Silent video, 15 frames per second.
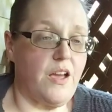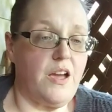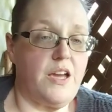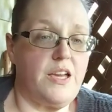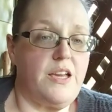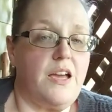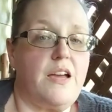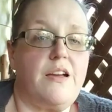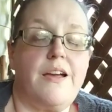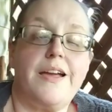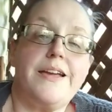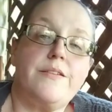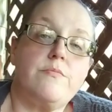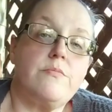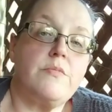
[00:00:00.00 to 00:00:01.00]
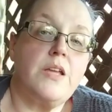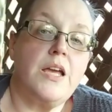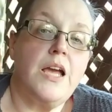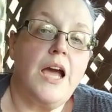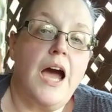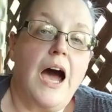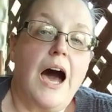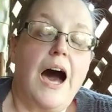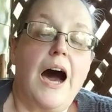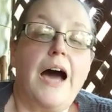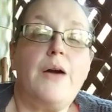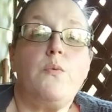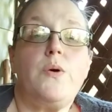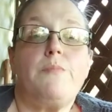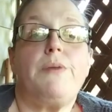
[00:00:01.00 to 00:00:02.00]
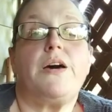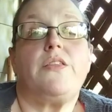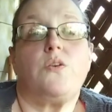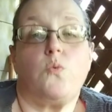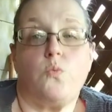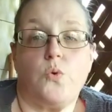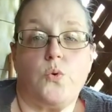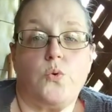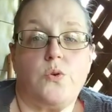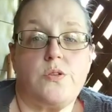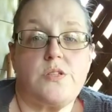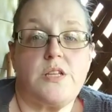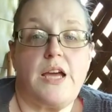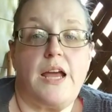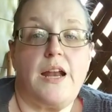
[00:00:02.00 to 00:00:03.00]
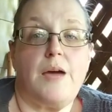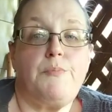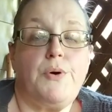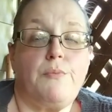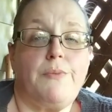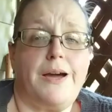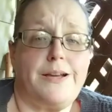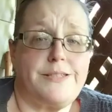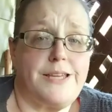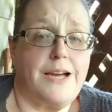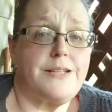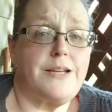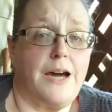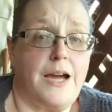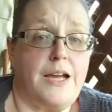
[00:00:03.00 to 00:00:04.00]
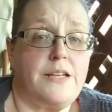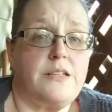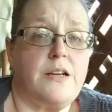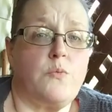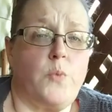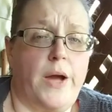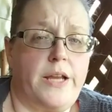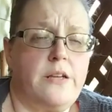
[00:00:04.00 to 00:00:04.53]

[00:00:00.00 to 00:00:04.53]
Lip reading: it, I went by the rules and I put my exact height and